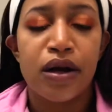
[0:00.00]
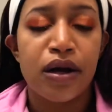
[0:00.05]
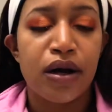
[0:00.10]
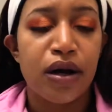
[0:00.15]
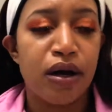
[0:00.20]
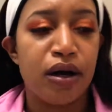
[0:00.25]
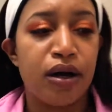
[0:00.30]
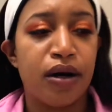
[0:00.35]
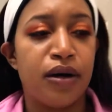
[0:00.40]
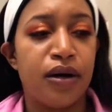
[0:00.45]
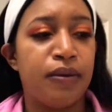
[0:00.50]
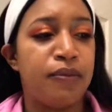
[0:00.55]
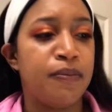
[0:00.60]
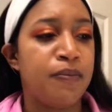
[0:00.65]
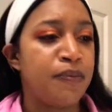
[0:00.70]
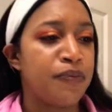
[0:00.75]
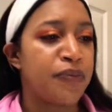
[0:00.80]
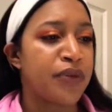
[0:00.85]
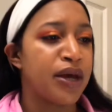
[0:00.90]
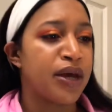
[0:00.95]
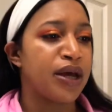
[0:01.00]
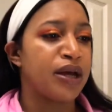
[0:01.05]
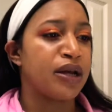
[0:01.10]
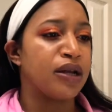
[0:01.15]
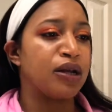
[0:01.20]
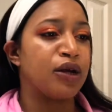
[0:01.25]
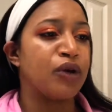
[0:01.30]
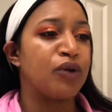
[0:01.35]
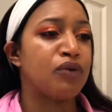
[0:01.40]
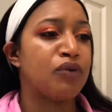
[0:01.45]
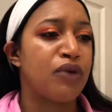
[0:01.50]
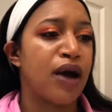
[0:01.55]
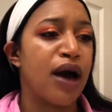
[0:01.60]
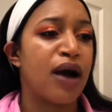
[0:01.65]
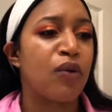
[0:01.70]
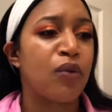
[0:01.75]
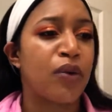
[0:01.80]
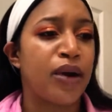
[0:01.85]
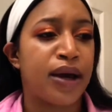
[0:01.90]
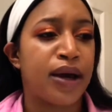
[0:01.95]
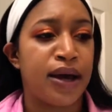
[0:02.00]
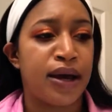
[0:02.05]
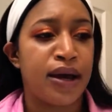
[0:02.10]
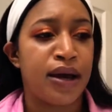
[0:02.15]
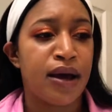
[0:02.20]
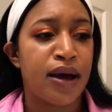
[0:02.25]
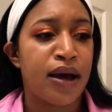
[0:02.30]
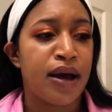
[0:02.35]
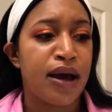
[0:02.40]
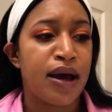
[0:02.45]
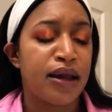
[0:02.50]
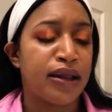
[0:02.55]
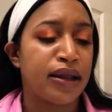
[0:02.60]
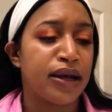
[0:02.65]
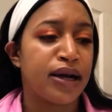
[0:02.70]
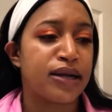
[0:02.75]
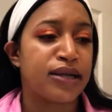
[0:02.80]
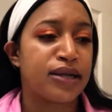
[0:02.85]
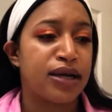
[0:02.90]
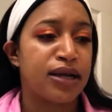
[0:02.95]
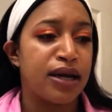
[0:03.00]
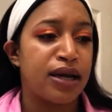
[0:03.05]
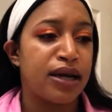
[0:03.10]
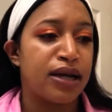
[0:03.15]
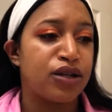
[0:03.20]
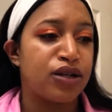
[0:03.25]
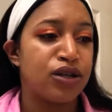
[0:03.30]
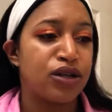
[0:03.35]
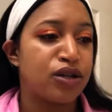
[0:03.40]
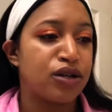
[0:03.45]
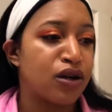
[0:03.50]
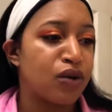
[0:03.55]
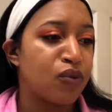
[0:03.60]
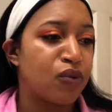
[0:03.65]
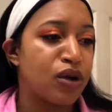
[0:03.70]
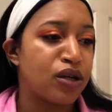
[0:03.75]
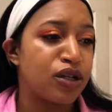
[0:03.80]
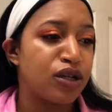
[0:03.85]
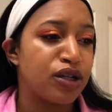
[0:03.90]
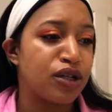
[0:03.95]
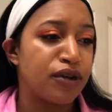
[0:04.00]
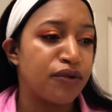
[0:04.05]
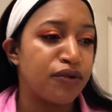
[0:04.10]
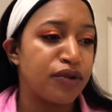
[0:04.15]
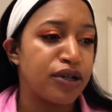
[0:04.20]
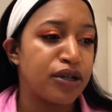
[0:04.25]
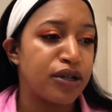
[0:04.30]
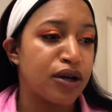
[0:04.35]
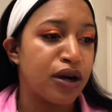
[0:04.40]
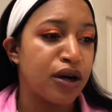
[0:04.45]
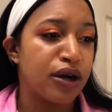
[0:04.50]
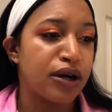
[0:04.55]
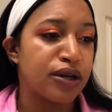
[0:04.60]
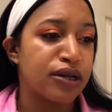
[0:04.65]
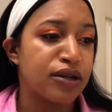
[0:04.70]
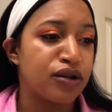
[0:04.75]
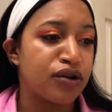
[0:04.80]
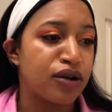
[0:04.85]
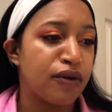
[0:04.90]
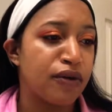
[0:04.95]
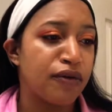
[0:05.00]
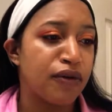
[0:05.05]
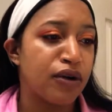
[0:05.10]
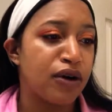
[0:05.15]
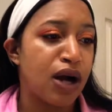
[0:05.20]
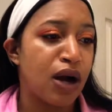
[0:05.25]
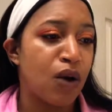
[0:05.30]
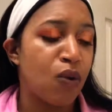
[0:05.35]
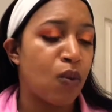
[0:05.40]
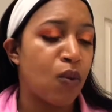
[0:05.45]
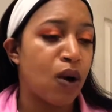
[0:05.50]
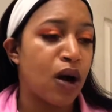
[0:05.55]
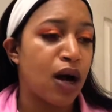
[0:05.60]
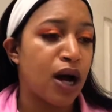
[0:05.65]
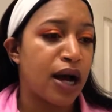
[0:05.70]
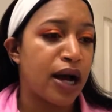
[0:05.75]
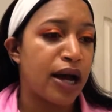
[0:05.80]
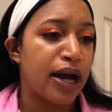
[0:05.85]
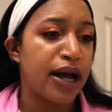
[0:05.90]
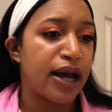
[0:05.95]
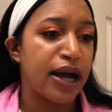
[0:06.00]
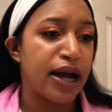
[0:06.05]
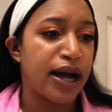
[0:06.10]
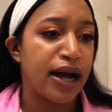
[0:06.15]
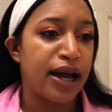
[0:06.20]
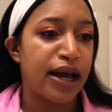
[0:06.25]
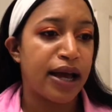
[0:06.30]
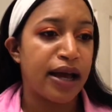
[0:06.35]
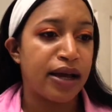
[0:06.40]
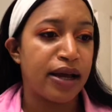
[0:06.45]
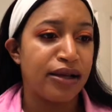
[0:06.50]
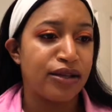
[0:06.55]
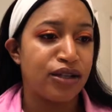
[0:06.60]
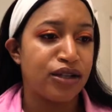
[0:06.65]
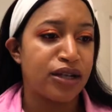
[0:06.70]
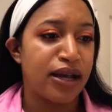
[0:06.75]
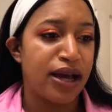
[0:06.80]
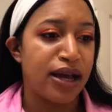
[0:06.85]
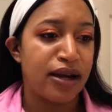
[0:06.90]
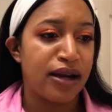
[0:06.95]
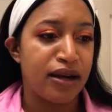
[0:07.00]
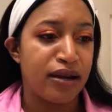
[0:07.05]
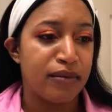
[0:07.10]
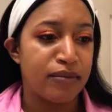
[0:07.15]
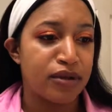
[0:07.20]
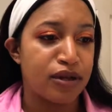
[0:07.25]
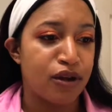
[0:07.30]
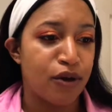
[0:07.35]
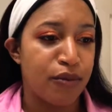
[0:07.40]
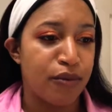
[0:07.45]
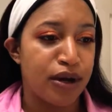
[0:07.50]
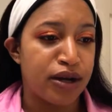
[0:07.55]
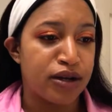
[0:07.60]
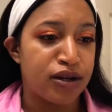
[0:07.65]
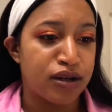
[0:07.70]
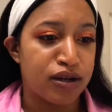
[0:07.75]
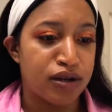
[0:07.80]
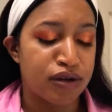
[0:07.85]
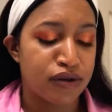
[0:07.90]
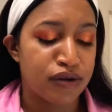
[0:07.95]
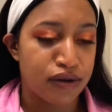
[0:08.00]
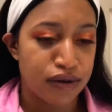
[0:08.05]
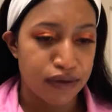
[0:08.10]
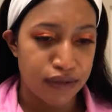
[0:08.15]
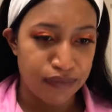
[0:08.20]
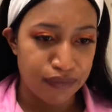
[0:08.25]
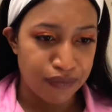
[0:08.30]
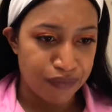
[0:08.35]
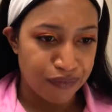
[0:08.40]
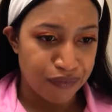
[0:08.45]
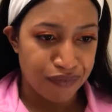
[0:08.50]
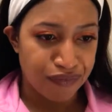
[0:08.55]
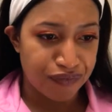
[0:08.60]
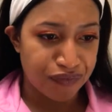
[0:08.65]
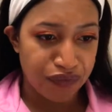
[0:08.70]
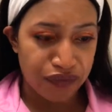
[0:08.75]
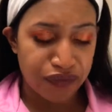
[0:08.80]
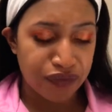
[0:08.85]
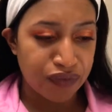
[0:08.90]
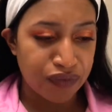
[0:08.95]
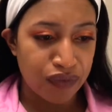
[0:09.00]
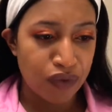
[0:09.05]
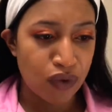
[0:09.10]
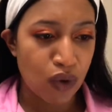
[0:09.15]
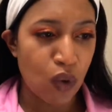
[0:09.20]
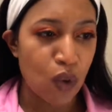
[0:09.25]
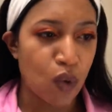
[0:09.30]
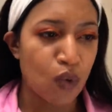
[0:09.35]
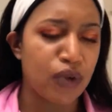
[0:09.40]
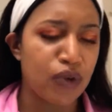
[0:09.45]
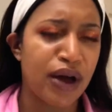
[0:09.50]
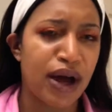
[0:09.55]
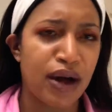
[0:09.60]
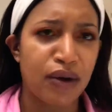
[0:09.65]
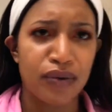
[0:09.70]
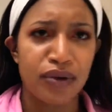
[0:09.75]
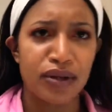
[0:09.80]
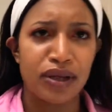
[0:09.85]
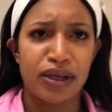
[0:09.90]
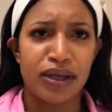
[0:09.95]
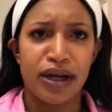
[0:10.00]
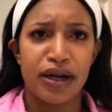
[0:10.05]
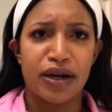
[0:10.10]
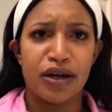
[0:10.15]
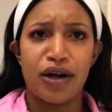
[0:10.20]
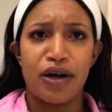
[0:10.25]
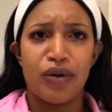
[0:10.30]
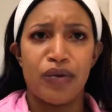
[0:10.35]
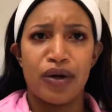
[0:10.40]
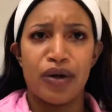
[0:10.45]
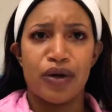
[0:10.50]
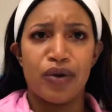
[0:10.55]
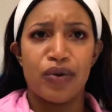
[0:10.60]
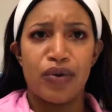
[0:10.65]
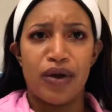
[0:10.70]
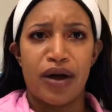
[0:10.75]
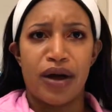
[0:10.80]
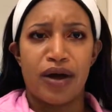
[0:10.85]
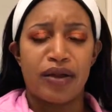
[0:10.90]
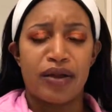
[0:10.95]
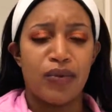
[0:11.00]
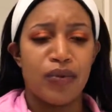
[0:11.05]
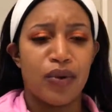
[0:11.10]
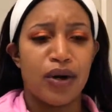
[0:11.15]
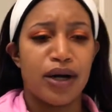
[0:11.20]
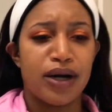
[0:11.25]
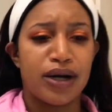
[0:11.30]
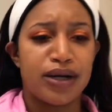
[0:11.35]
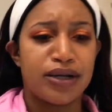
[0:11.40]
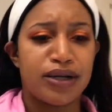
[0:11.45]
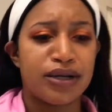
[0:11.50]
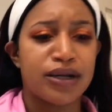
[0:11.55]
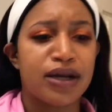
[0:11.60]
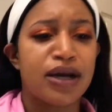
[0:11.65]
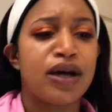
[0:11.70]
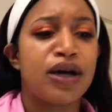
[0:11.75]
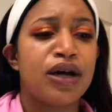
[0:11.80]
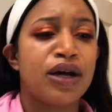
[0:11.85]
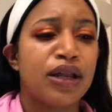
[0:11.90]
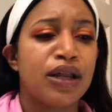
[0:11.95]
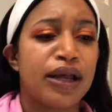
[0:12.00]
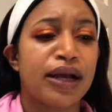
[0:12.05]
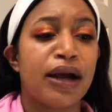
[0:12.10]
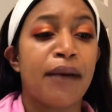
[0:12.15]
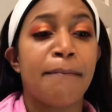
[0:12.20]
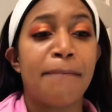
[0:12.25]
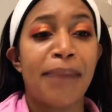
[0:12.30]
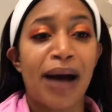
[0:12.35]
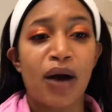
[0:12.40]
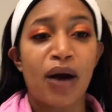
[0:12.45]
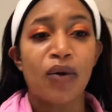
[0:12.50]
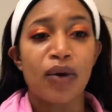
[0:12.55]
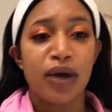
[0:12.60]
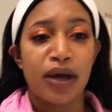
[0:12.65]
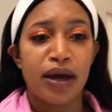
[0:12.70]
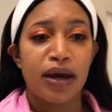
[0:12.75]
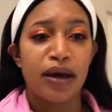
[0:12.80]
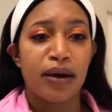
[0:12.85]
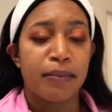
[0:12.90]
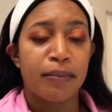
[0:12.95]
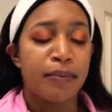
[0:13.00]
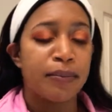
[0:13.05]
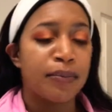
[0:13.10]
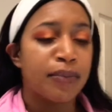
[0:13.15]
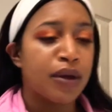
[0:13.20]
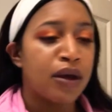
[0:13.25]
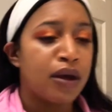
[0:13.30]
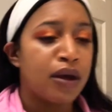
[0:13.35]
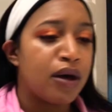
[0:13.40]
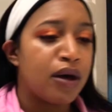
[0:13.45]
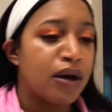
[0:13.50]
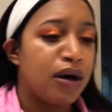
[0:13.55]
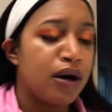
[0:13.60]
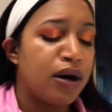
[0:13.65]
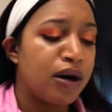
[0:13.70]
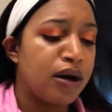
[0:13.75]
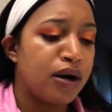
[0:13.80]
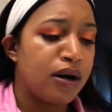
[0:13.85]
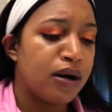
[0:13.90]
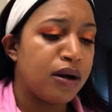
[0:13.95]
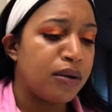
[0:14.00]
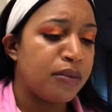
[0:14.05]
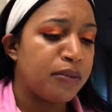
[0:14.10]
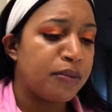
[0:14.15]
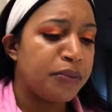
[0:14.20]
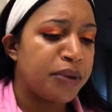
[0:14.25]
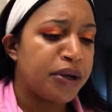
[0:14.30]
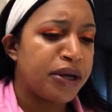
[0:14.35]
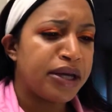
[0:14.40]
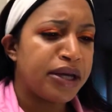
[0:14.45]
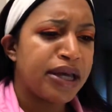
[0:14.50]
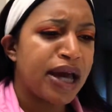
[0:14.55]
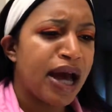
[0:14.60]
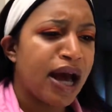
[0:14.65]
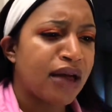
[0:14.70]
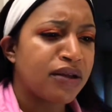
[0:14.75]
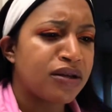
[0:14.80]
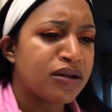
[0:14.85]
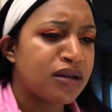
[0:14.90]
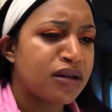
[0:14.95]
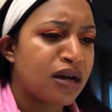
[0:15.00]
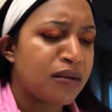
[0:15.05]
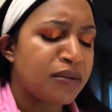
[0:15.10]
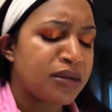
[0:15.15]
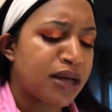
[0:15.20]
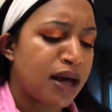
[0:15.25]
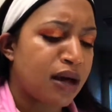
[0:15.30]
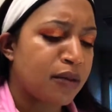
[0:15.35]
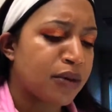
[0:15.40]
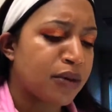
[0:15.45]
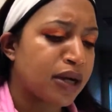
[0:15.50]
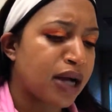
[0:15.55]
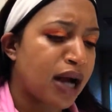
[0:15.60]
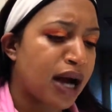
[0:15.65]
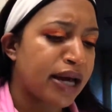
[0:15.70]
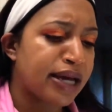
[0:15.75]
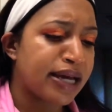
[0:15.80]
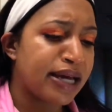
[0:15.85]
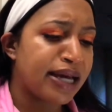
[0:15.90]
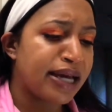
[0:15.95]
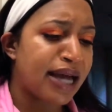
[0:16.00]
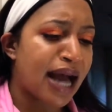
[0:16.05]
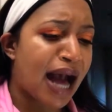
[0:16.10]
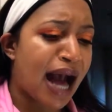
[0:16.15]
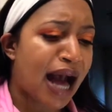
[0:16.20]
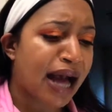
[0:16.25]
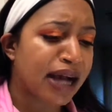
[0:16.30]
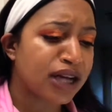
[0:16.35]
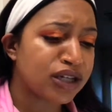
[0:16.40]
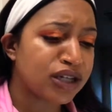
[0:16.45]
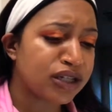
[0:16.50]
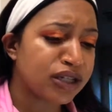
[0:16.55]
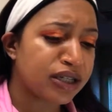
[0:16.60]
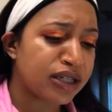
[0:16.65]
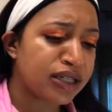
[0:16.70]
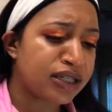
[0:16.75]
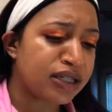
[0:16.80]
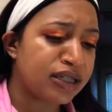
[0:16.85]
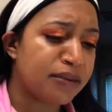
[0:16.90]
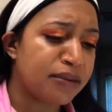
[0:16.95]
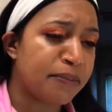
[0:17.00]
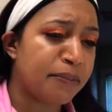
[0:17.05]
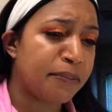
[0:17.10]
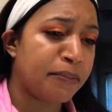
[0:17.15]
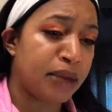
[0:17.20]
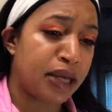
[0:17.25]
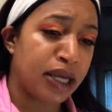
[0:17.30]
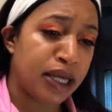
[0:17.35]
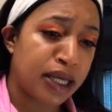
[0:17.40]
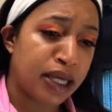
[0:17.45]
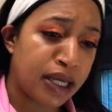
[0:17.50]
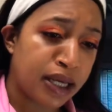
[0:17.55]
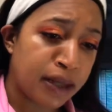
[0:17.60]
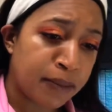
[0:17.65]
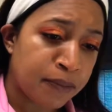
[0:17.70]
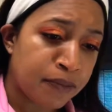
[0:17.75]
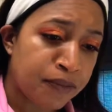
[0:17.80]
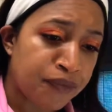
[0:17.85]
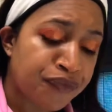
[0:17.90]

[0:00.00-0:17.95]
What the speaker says: and go that way. And like I said, just started watching Jeffree Star because I was trying to figure out why I just hated him so much without really like knowing who the hell he was, like about him. But yeah, this Thomas Halbert guy, he actually, to me,